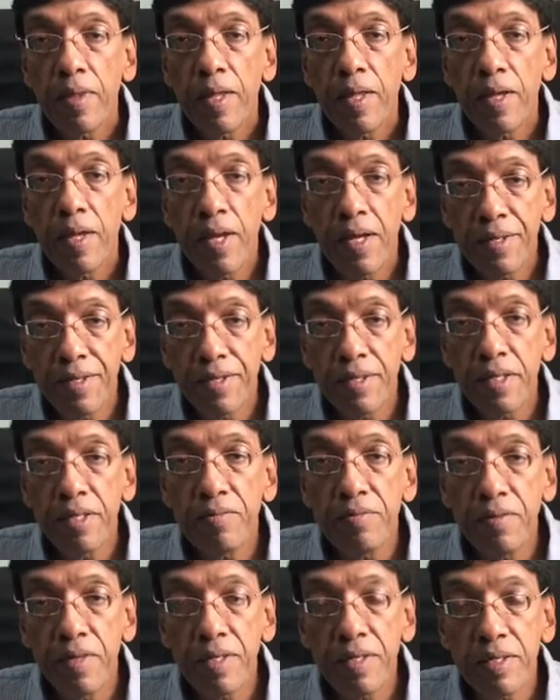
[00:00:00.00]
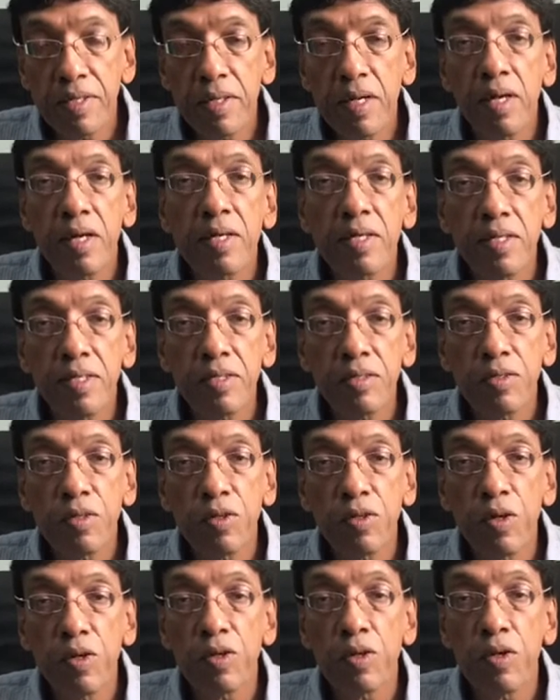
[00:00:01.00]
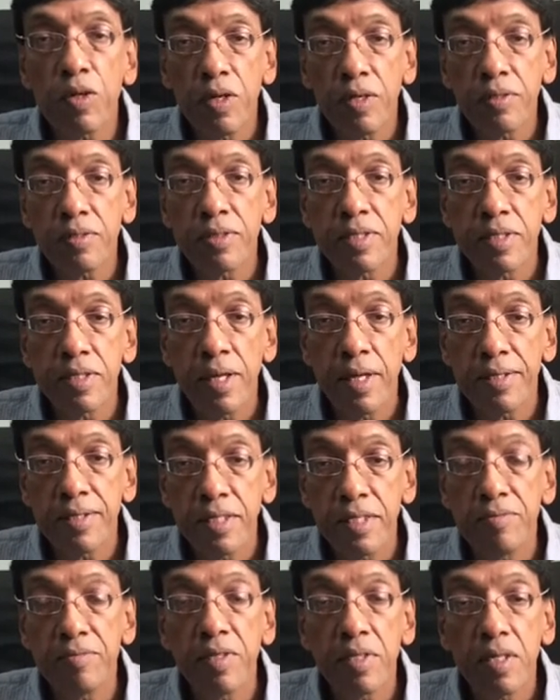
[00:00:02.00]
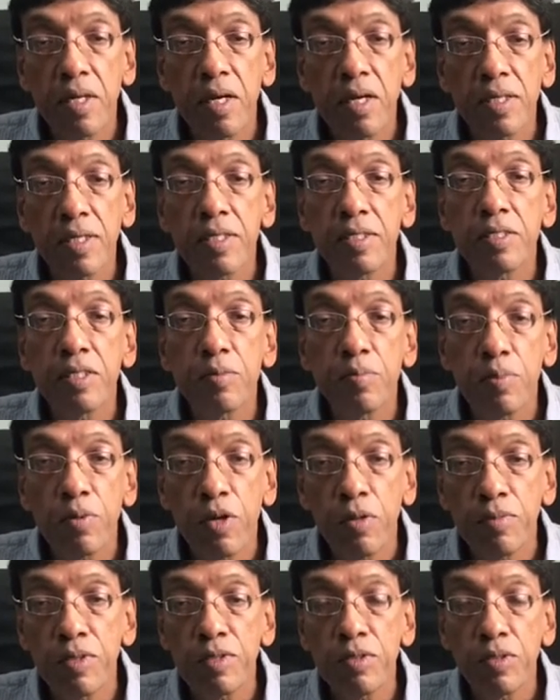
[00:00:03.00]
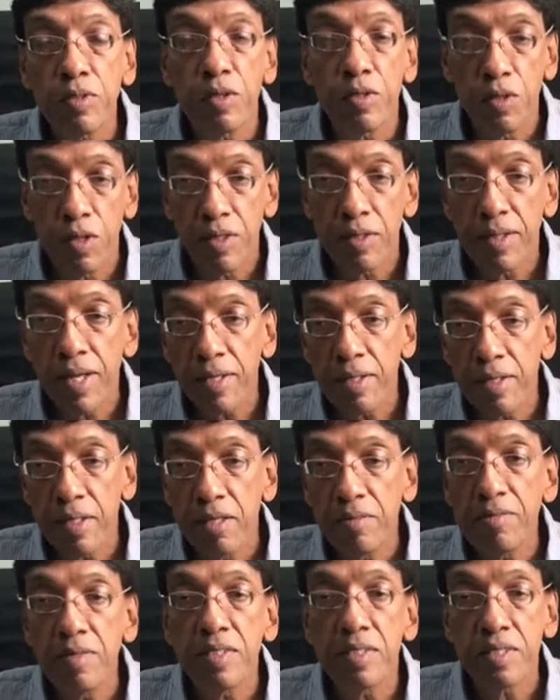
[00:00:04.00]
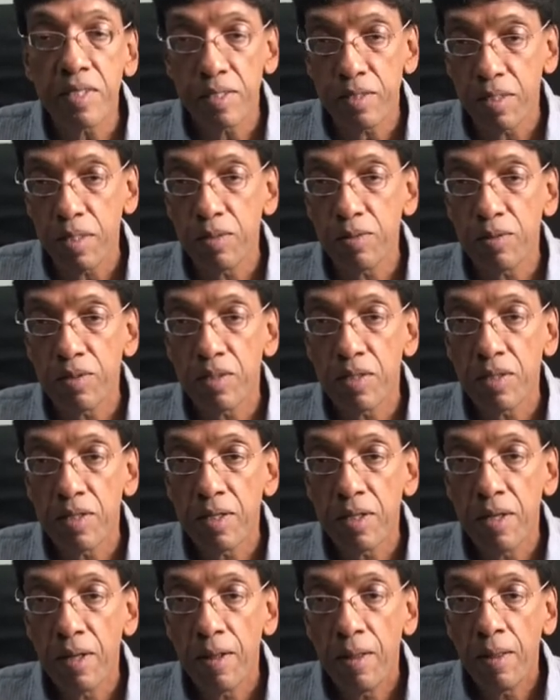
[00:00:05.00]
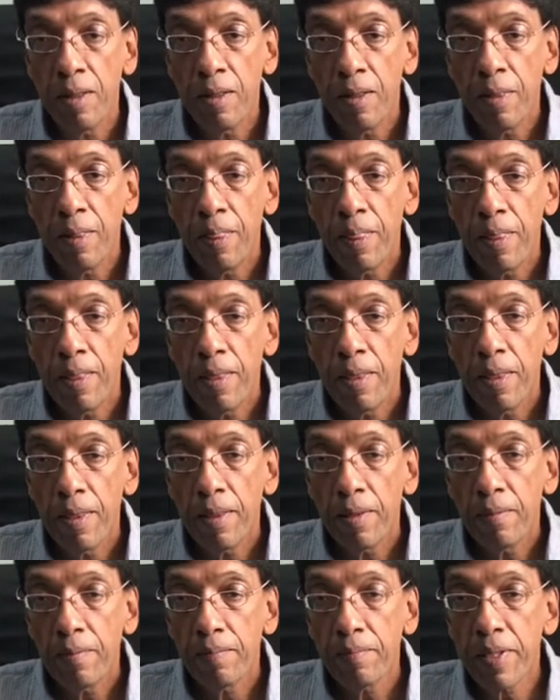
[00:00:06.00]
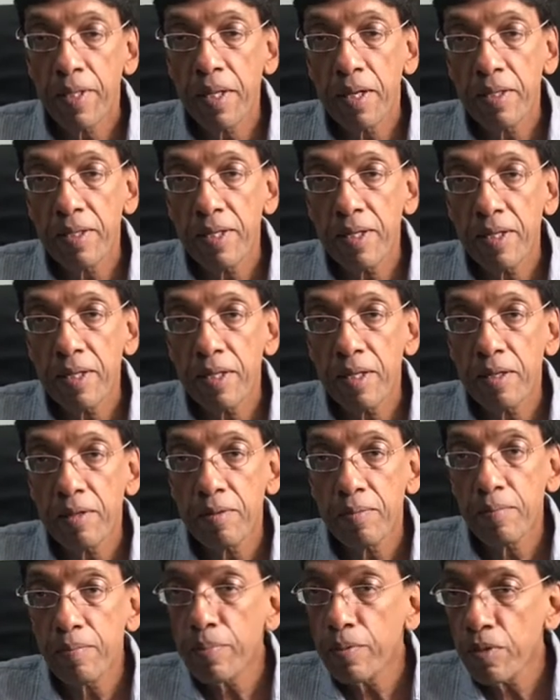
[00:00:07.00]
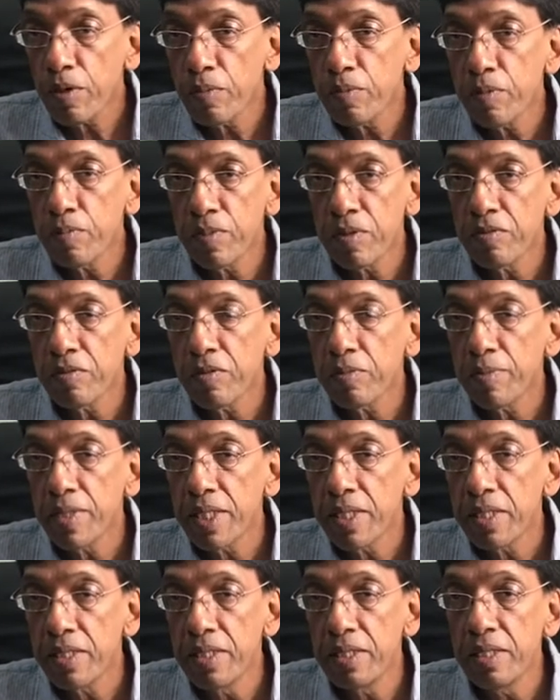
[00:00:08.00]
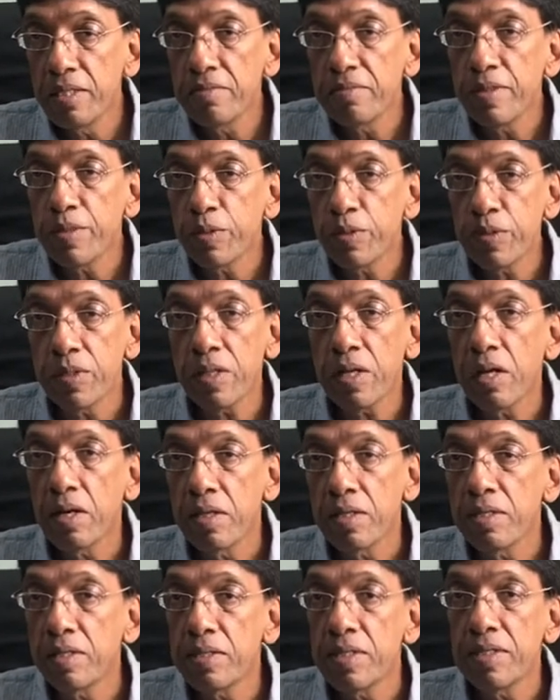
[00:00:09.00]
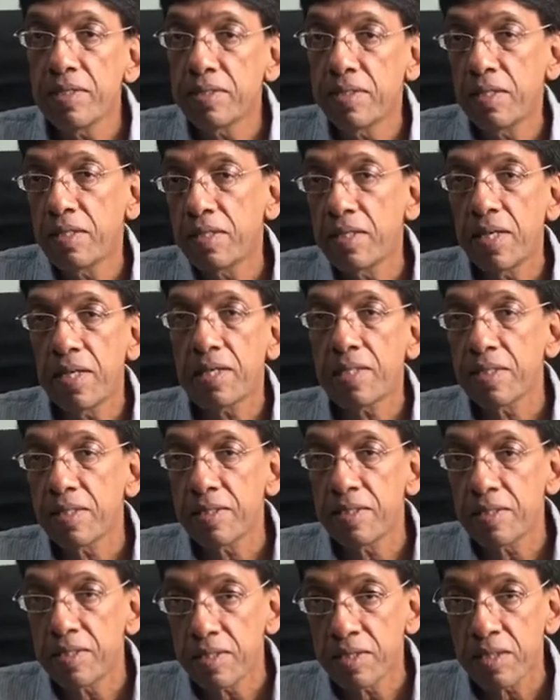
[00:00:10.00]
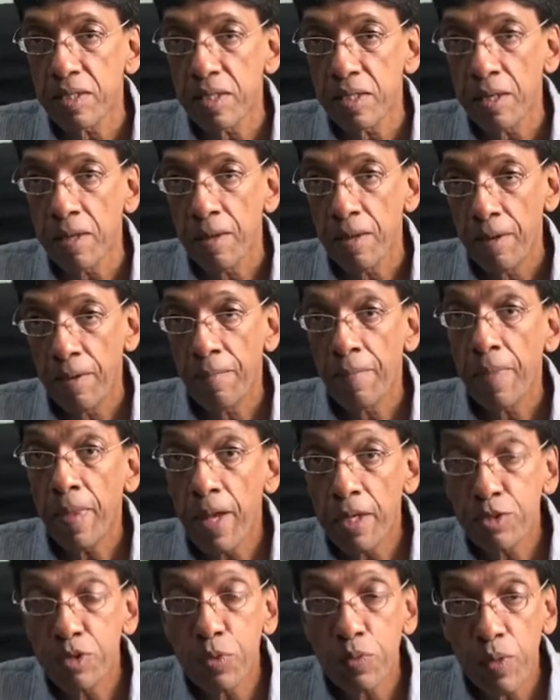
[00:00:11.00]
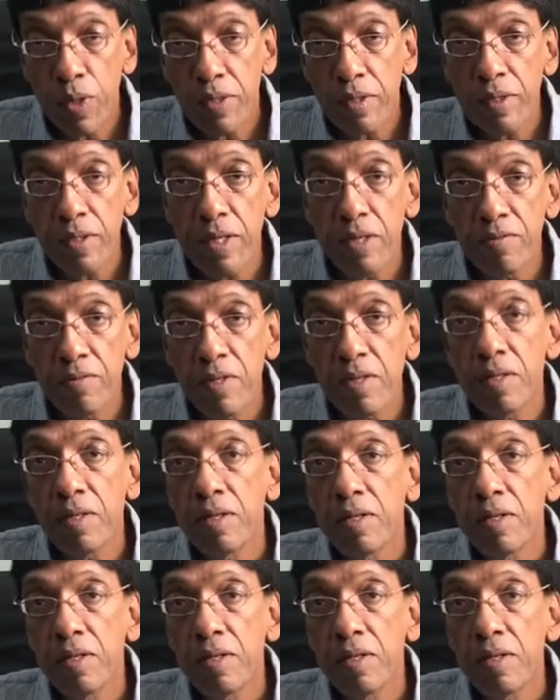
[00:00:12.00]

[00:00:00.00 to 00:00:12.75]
achieved its targets or not, or achieved the targets it promised or not. That they will set out. But I think it probably will be individual countries that take the decision as to what they will